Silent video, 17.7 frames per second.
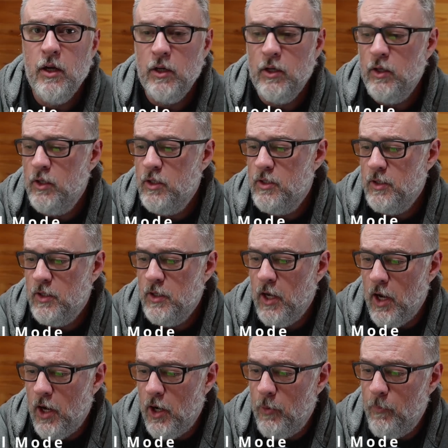good to
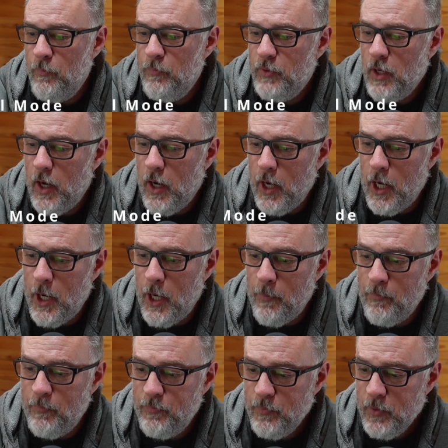go.
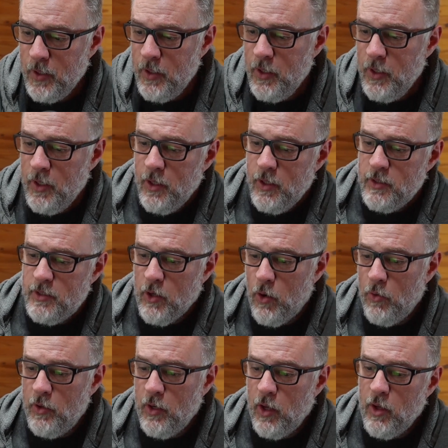
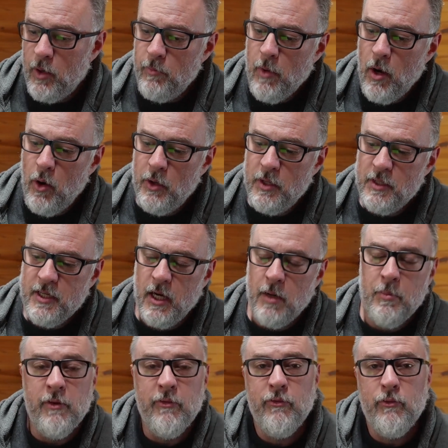So the other mode is going
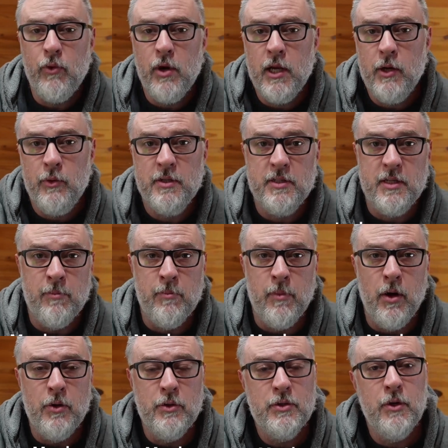to be frequency
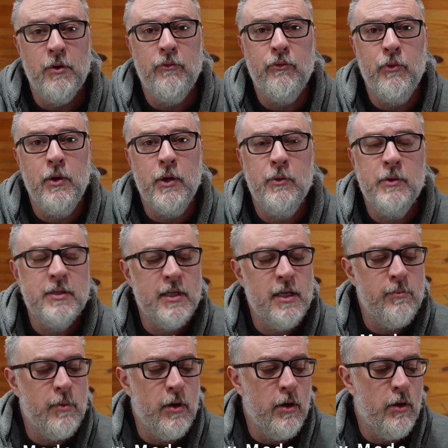mode. So
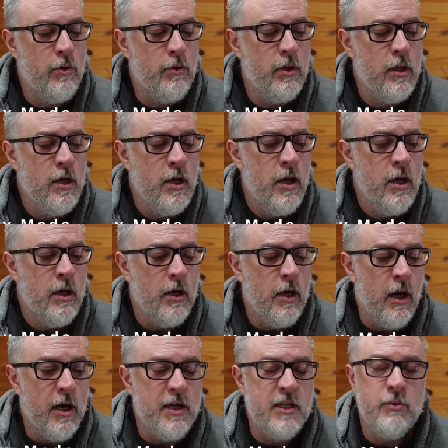frequency mode
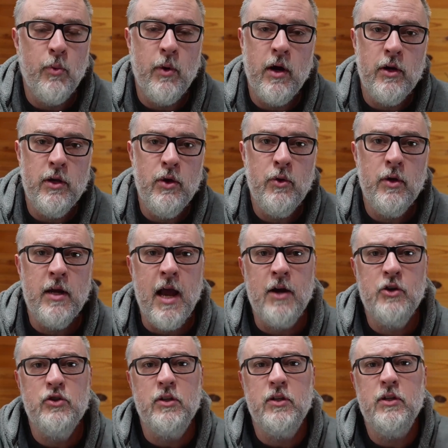is where you can
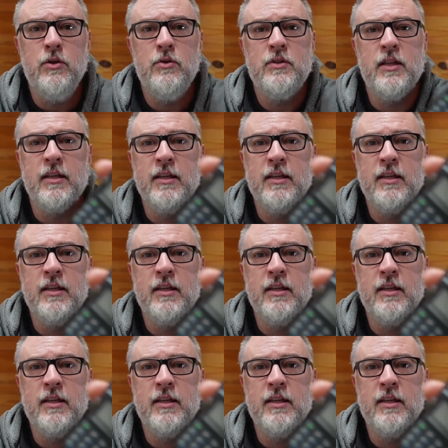actually use the